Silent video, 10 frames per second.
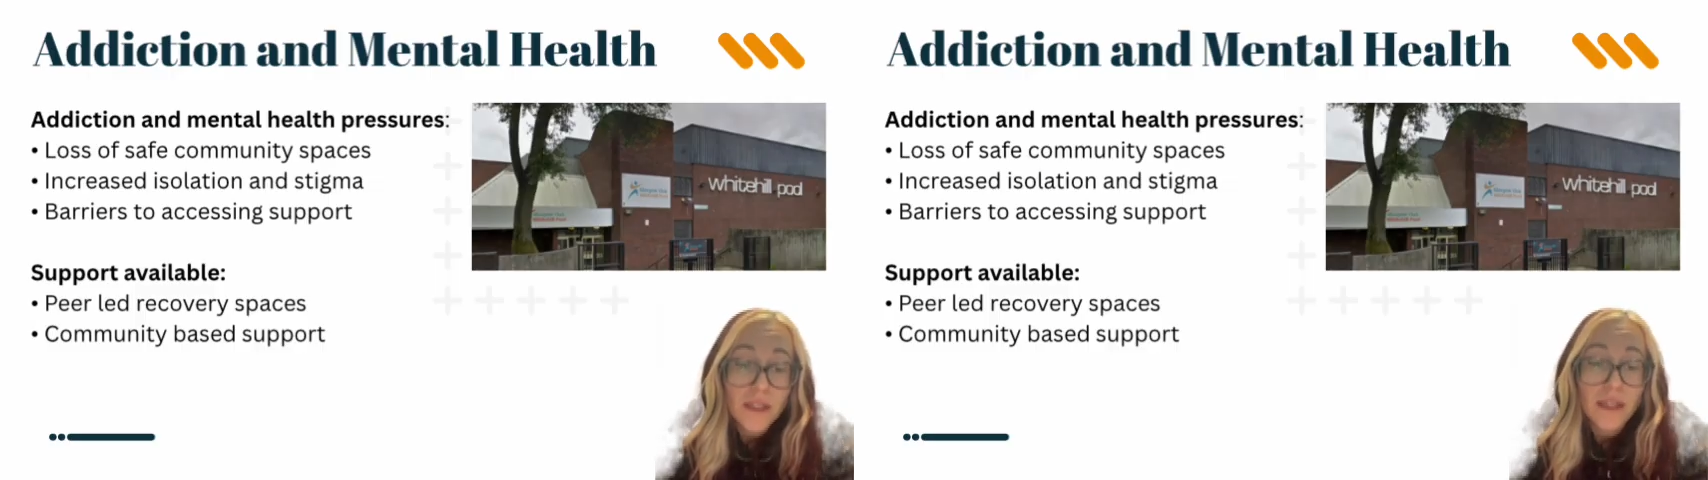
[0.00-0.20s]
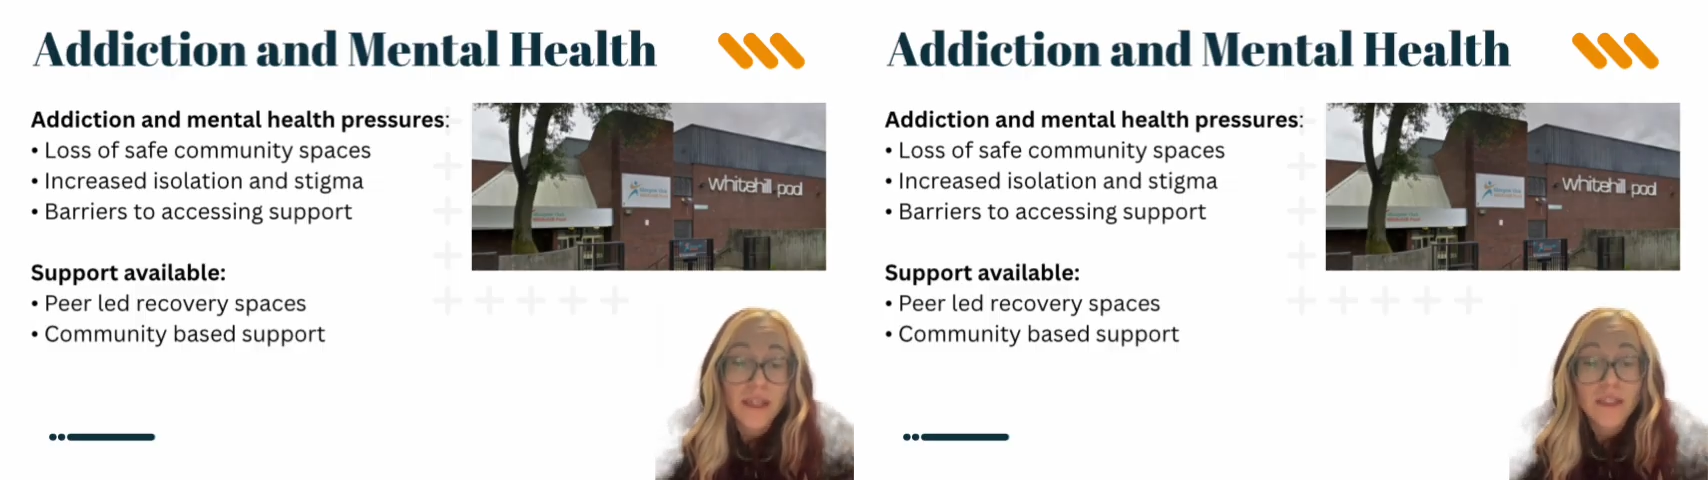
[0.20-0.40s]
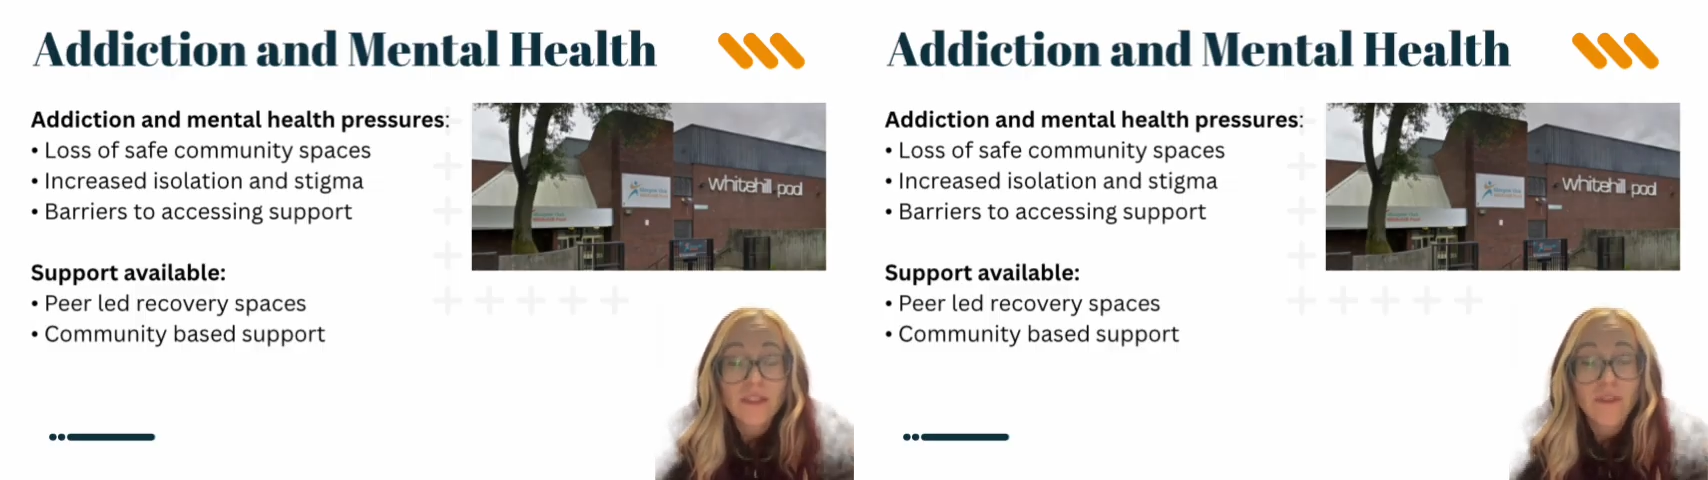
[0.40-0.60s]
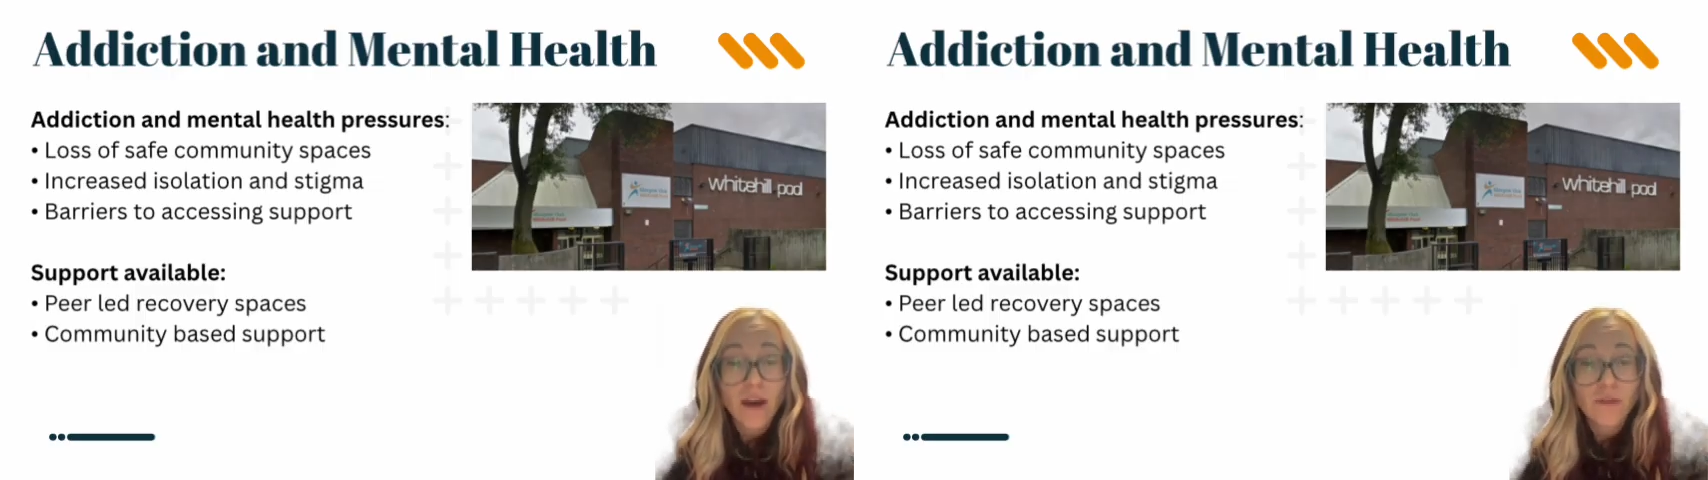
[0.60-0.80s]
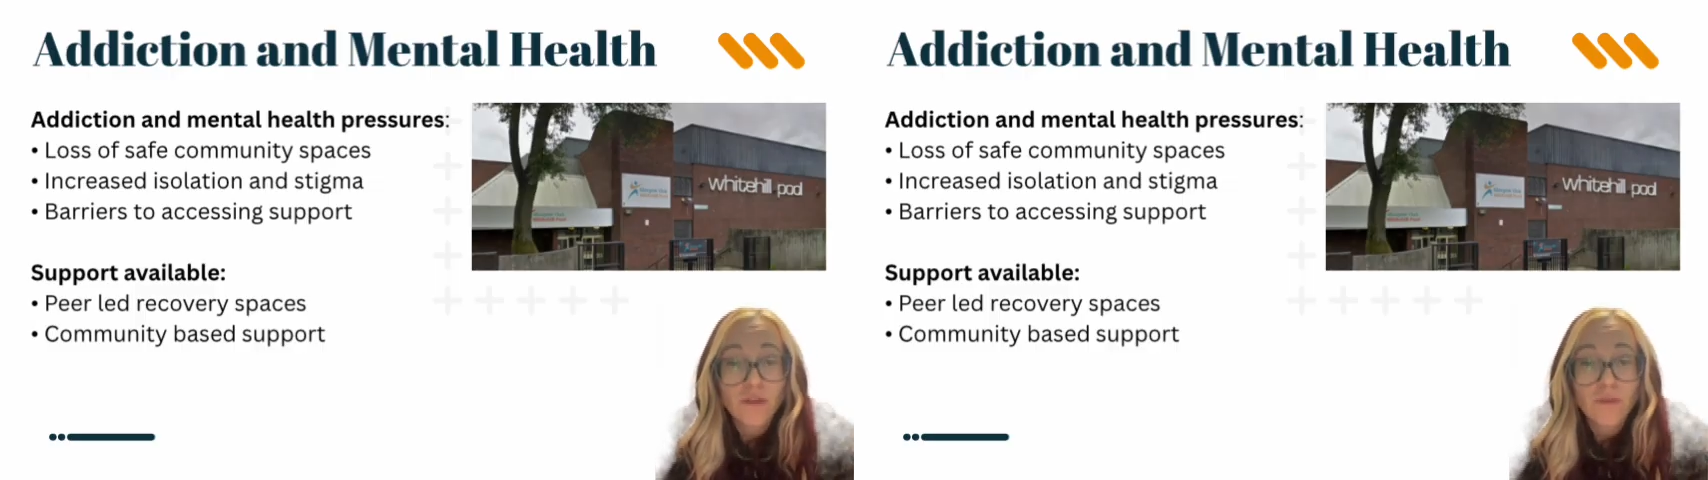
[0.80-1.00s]
and this is
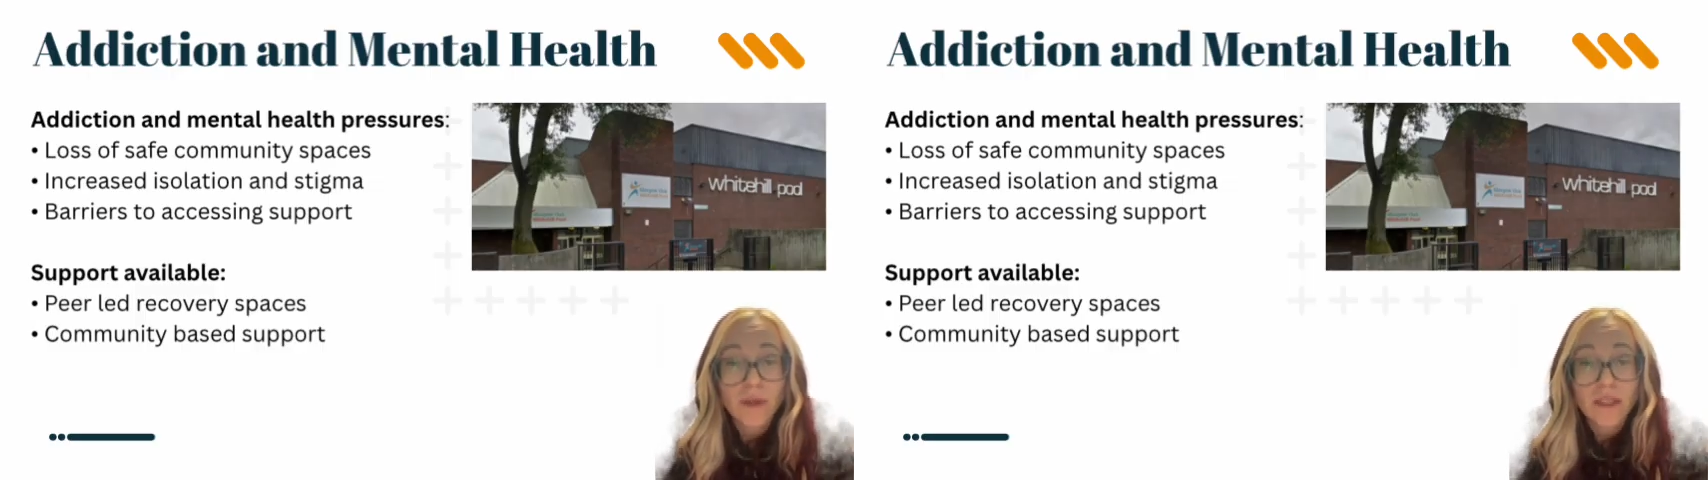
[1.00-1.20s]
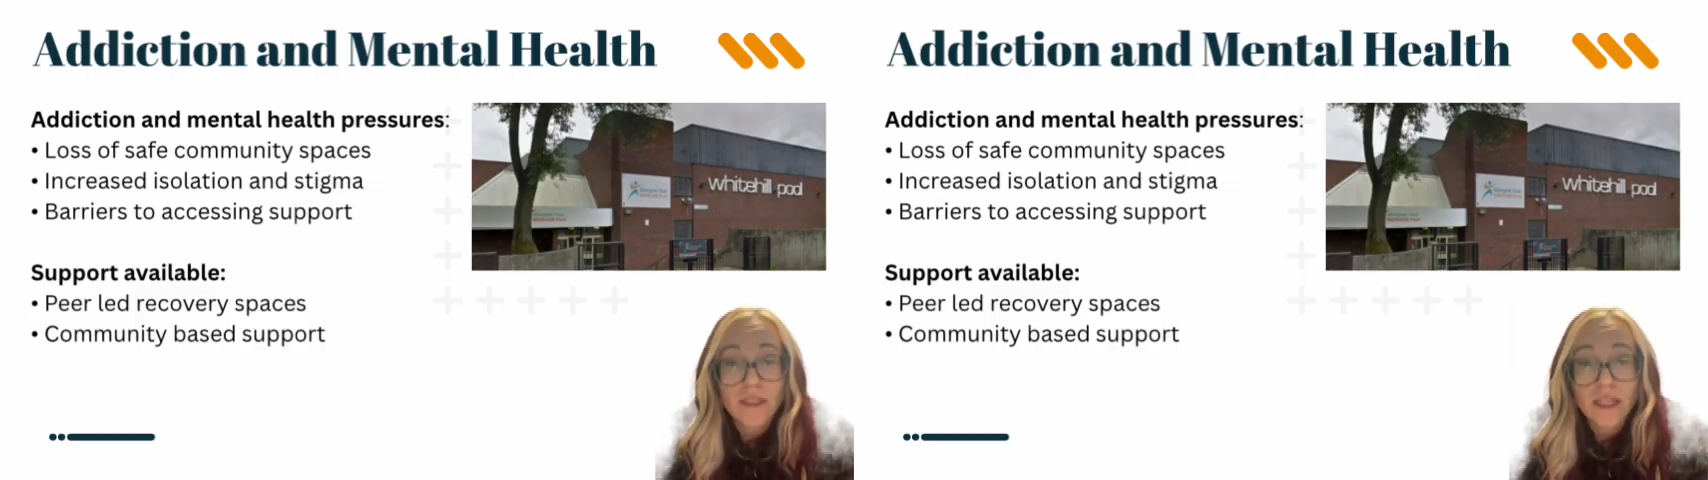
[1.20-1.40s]
valued because